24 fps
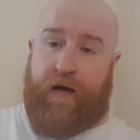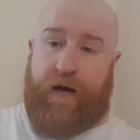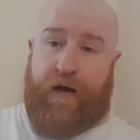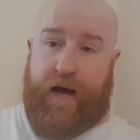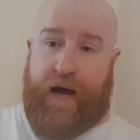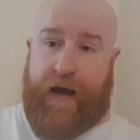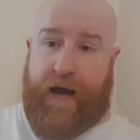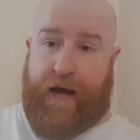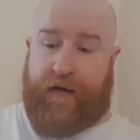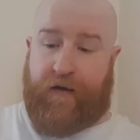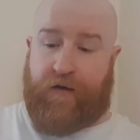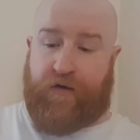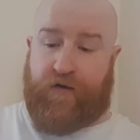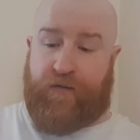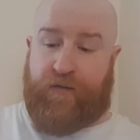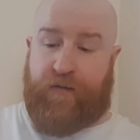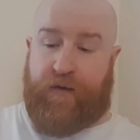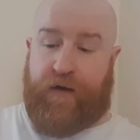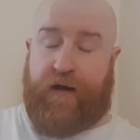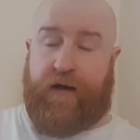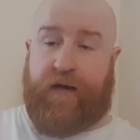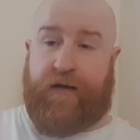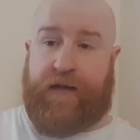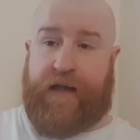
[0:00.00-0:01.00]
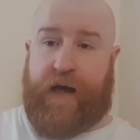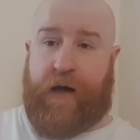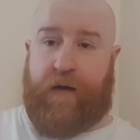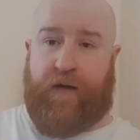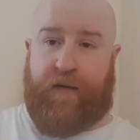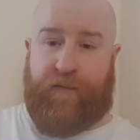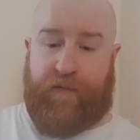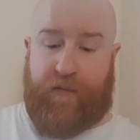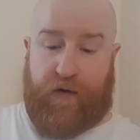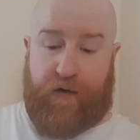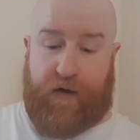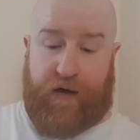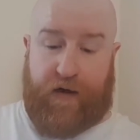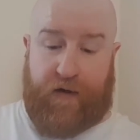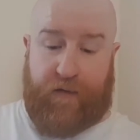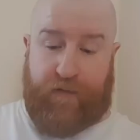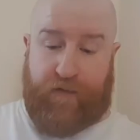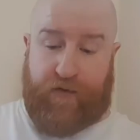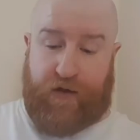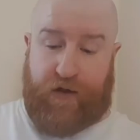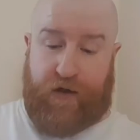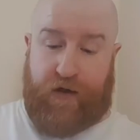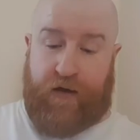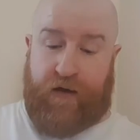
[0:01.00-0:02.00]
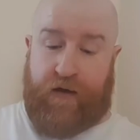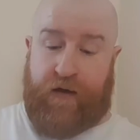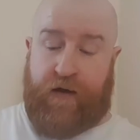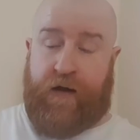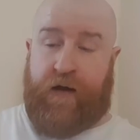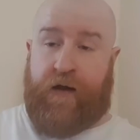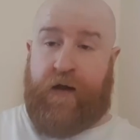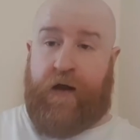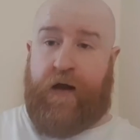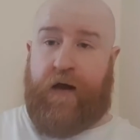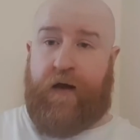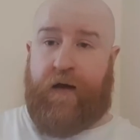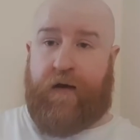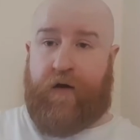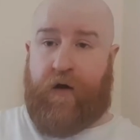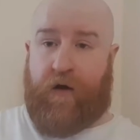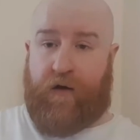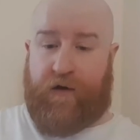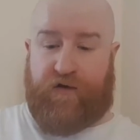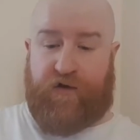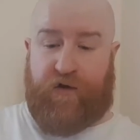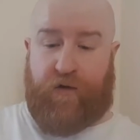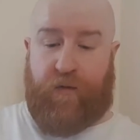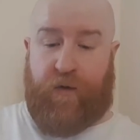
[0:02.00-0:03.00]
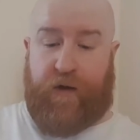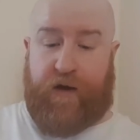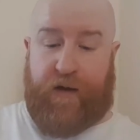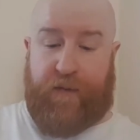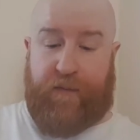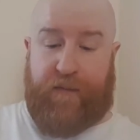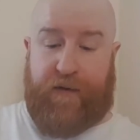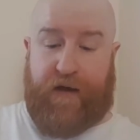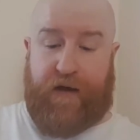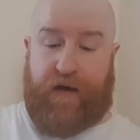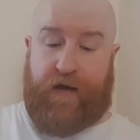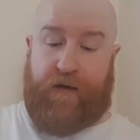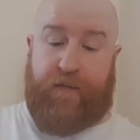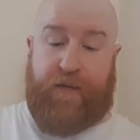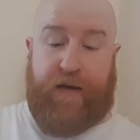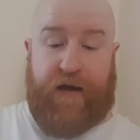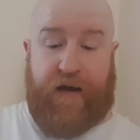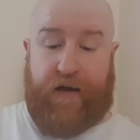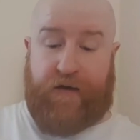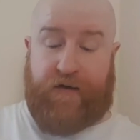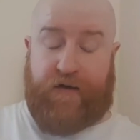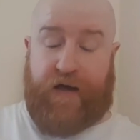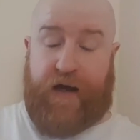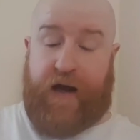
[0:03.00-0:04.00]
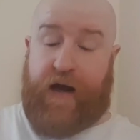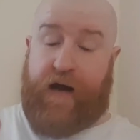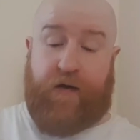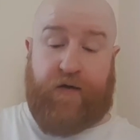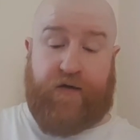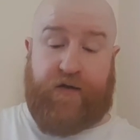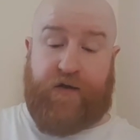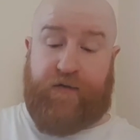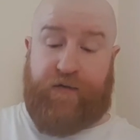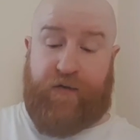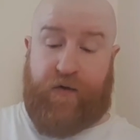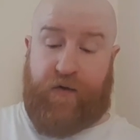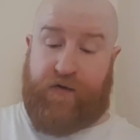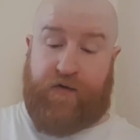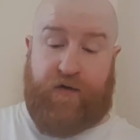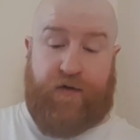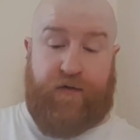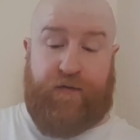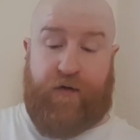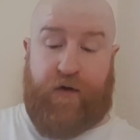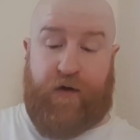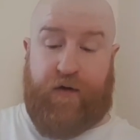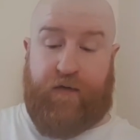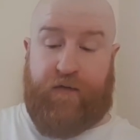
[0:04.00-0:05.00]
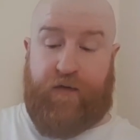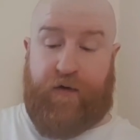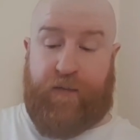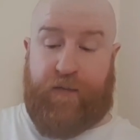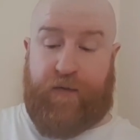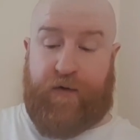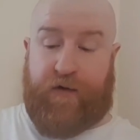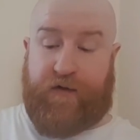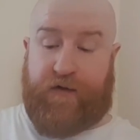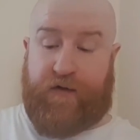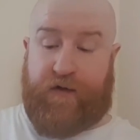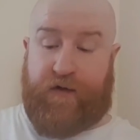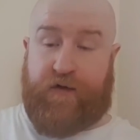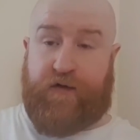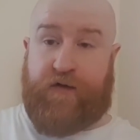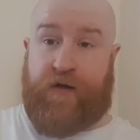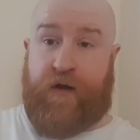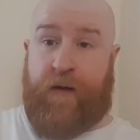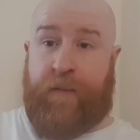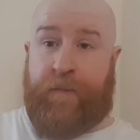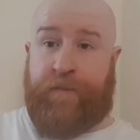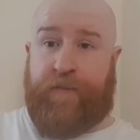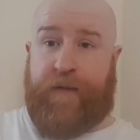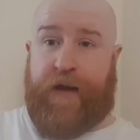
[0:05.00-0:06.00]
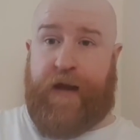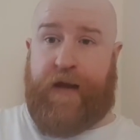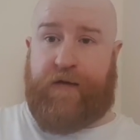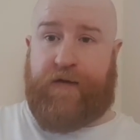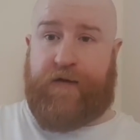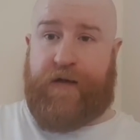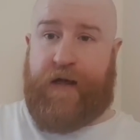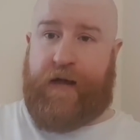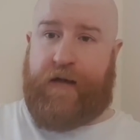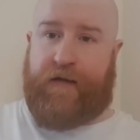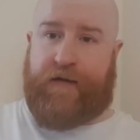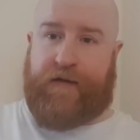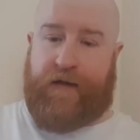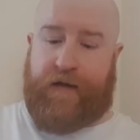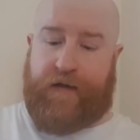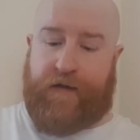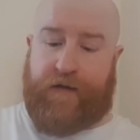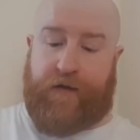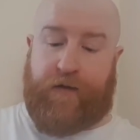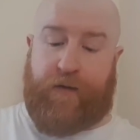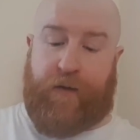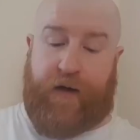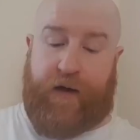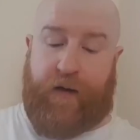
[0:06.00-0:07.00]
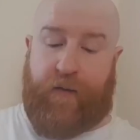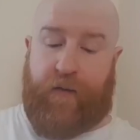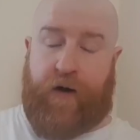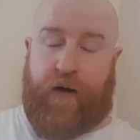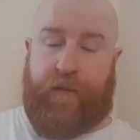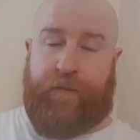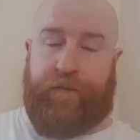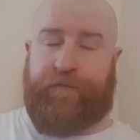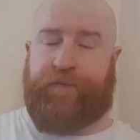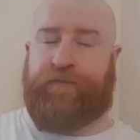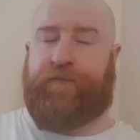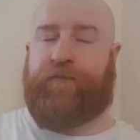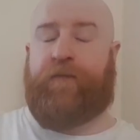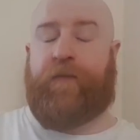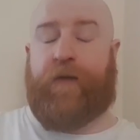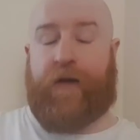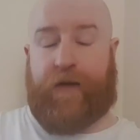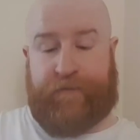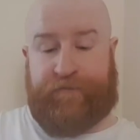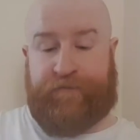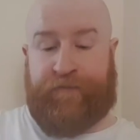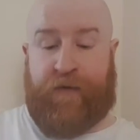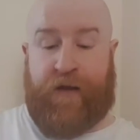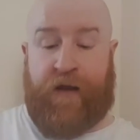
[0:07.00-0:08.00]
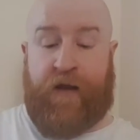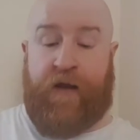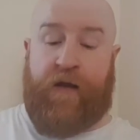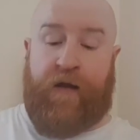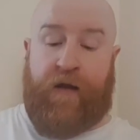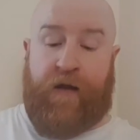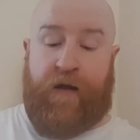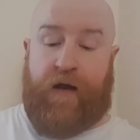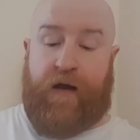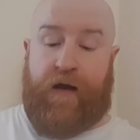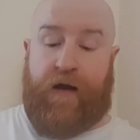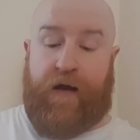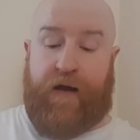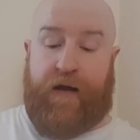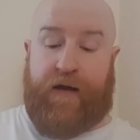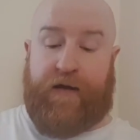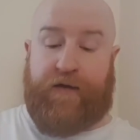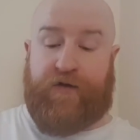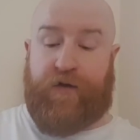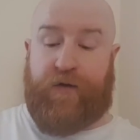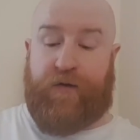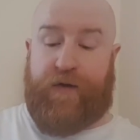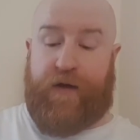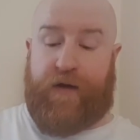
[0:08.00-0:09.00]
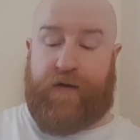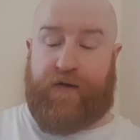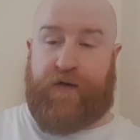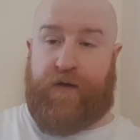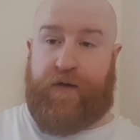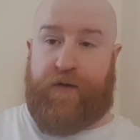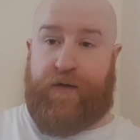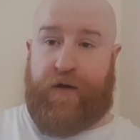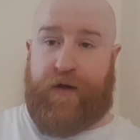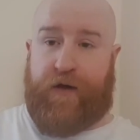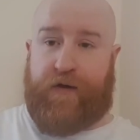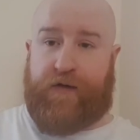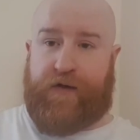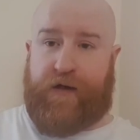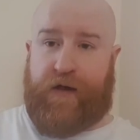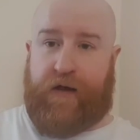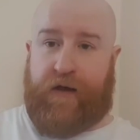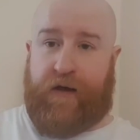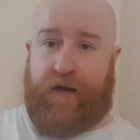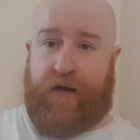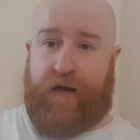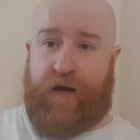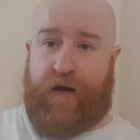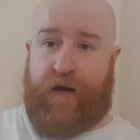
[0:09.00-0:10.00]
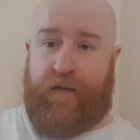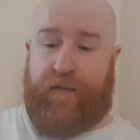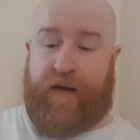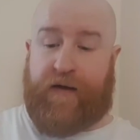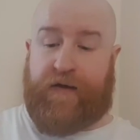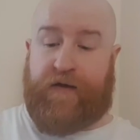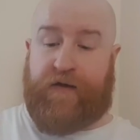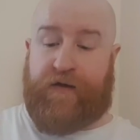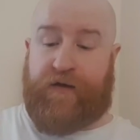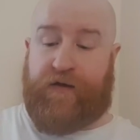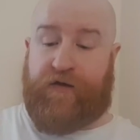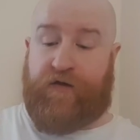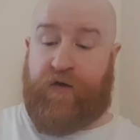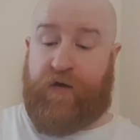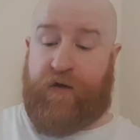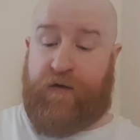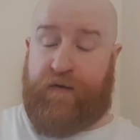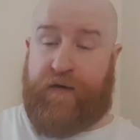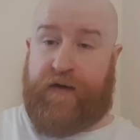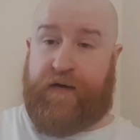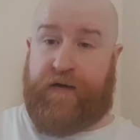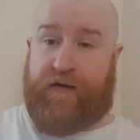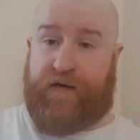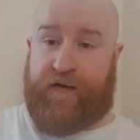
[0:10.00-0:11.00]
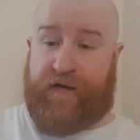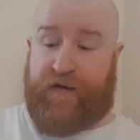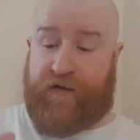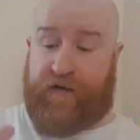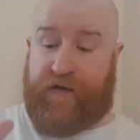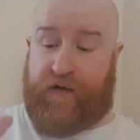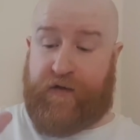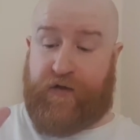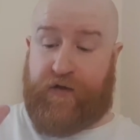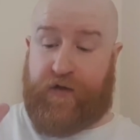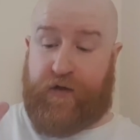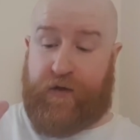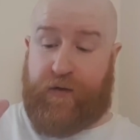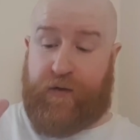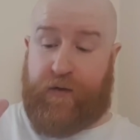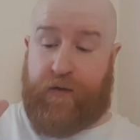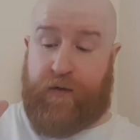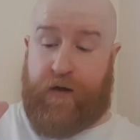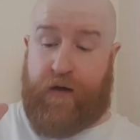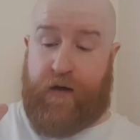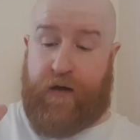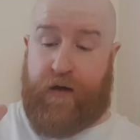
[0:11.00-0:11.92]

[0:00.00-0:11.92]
Aylesbury, down in Buckinghamshire. According to the Wikipedia page, it houses 444 prisoners aged 18 to 21. In 2013, Majesty's Young Offenders Institute,